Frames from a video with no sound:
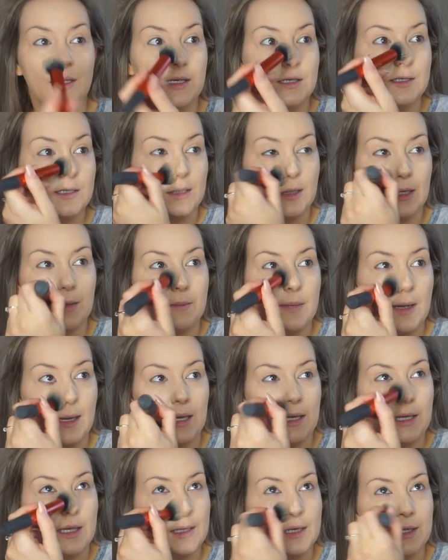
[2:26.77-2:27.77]
these are like
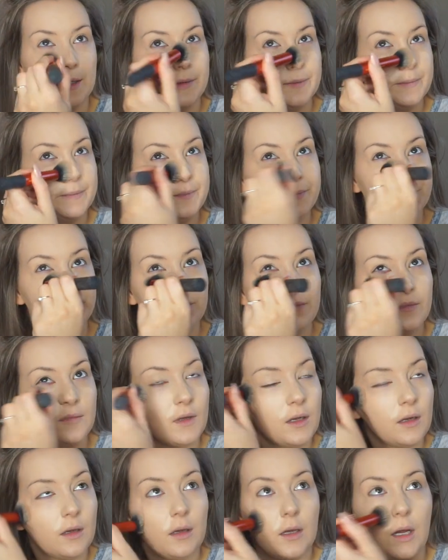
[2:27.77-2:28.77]
my kind of
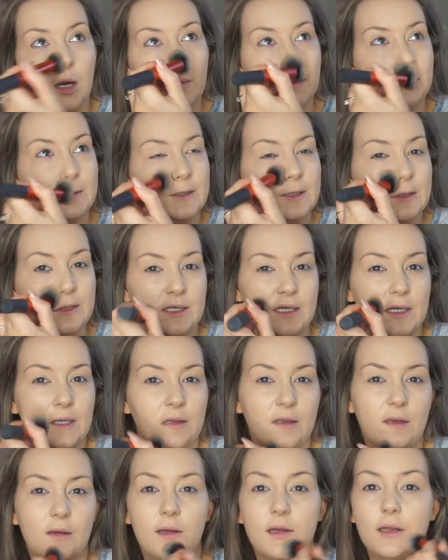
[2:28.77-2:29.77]

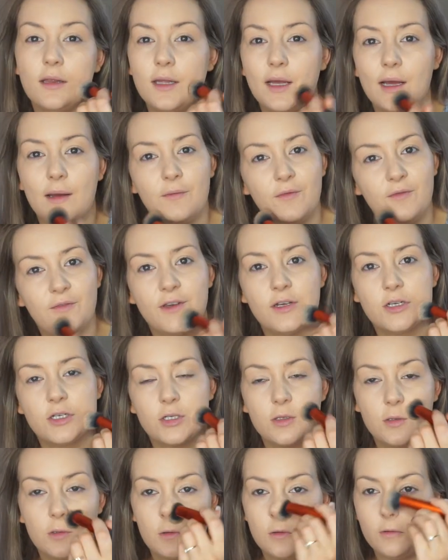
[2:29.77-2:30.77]
up-to-date glam
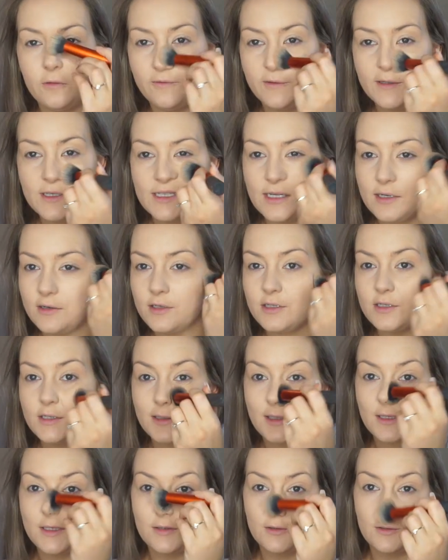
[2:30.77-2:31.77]
version of the Sanderson
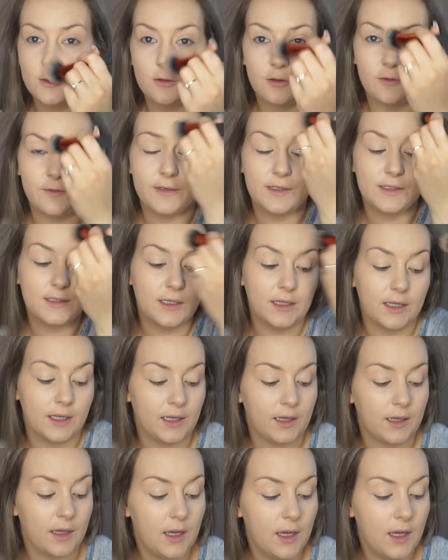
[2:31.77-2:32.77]
sisters. Obviously,
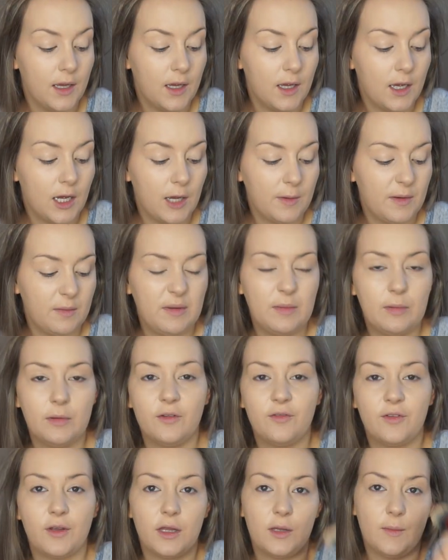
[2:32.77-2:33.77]
like, I mean, people
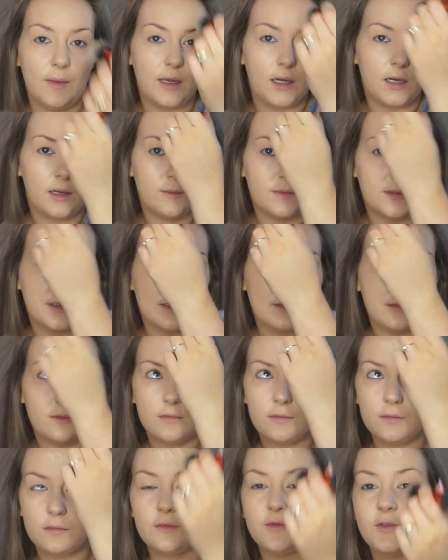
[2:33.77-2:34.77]
have done the makeups
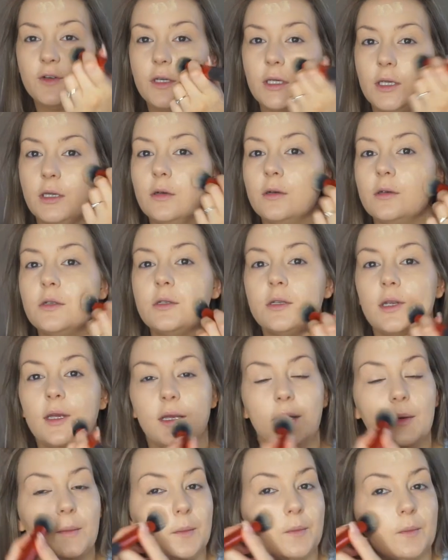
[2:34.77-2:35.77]
for years,
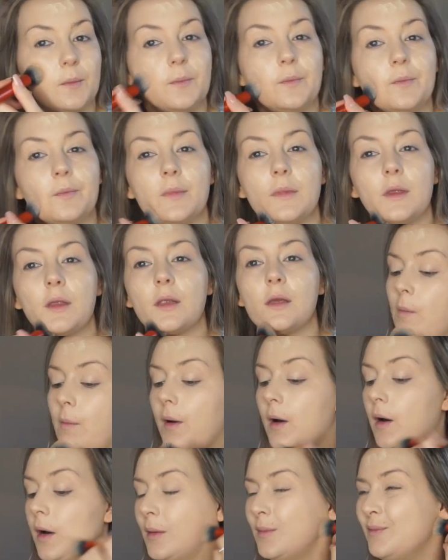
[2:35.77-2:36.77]
but
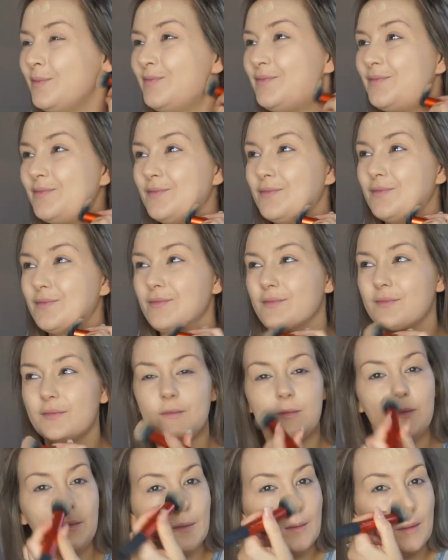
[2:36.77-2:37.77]

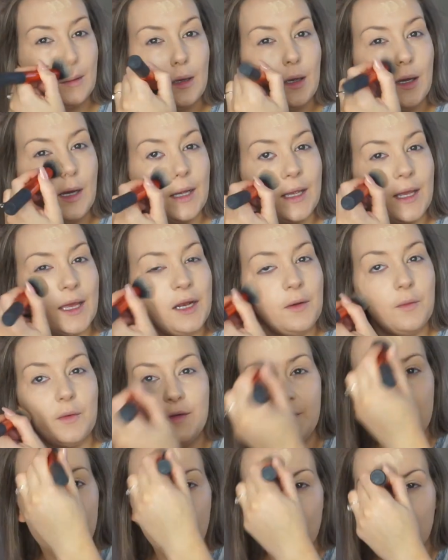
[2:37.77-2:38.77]
I kind of
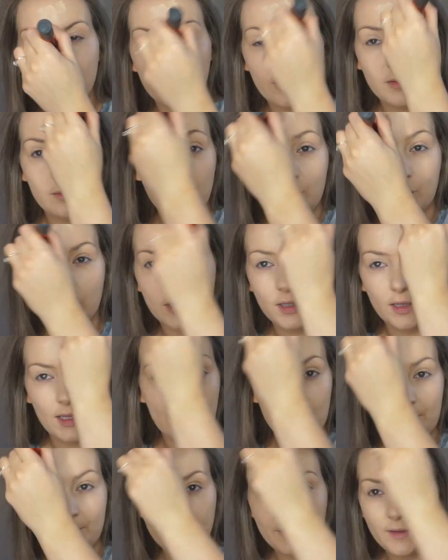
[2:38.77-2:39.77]
wanted to do them more
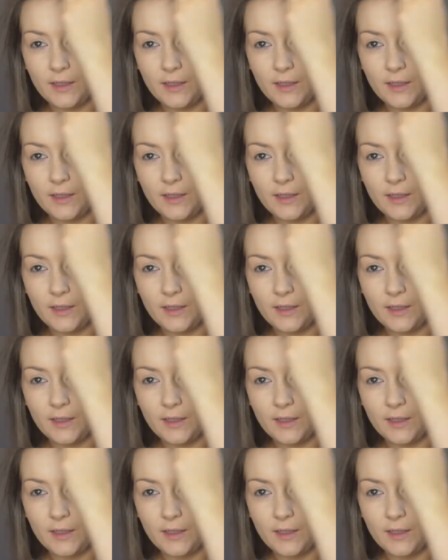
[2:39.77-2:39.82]
glam,